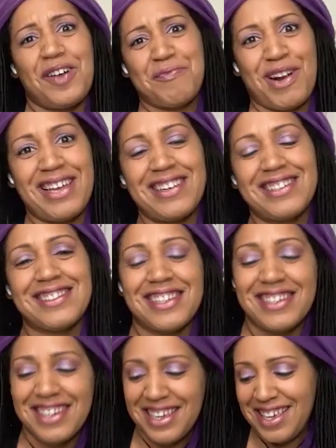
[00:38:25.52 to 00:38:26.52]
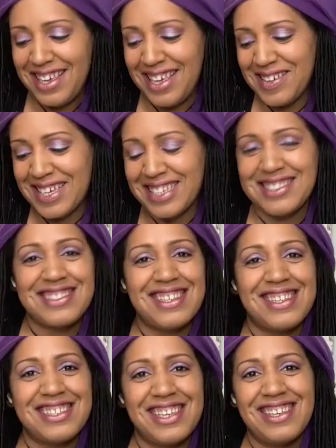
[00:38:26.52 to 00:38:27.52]
off-brand, isn't it? Because,
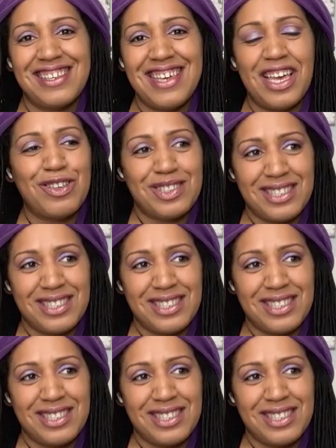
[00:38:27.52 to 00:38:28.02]
yeah,